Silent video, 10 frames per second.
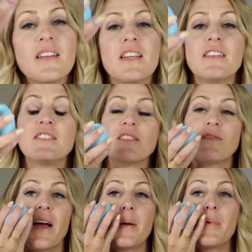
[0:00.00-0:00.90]
It
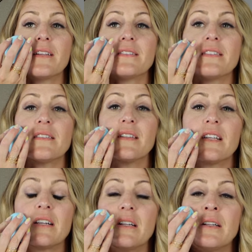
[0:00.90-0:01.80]
just vibrates these
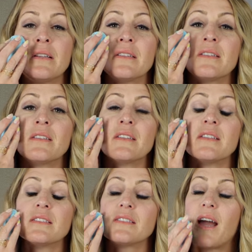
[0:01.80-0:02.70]
little
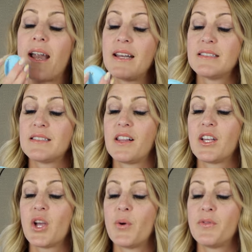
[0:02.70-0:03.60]
tiny
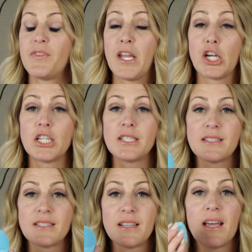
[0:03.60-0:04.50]
silicone
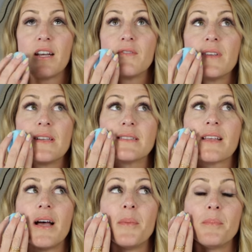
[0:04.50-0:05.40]
fingers and it
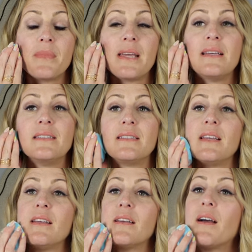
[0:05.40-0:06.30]
feels
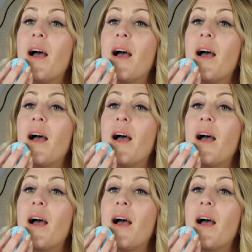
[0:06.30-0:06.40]
amazing.